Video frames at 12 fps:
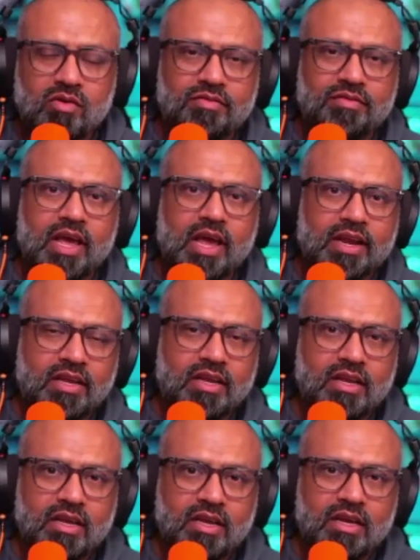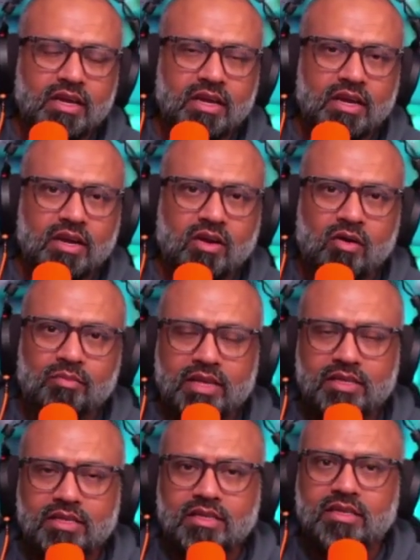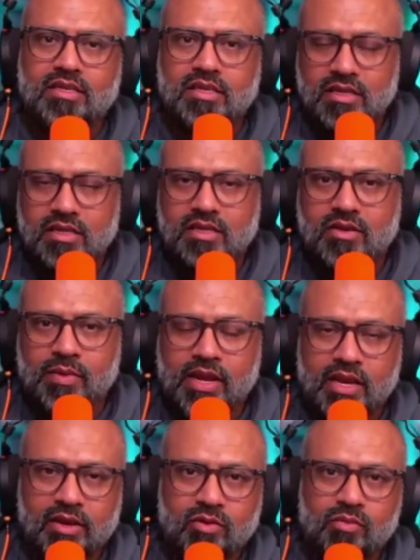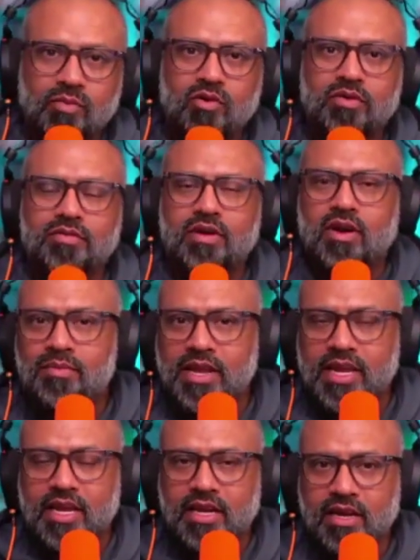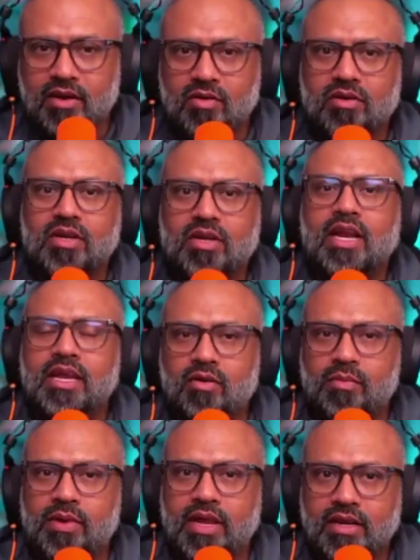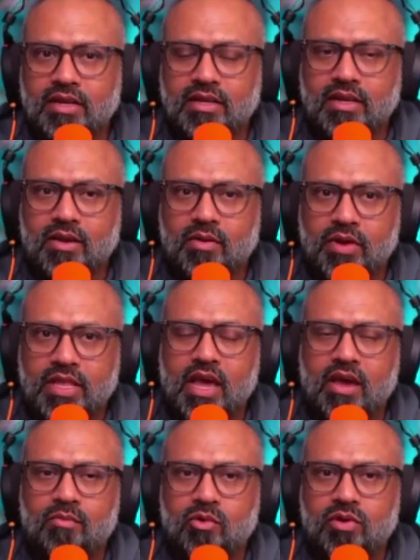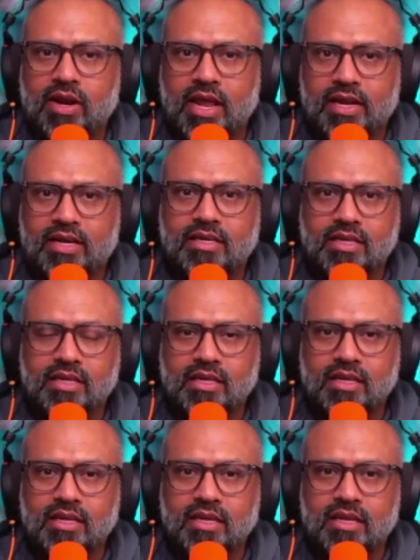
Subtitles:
out of that complex domain to more of a complicated or a clear domain where they have more clarity.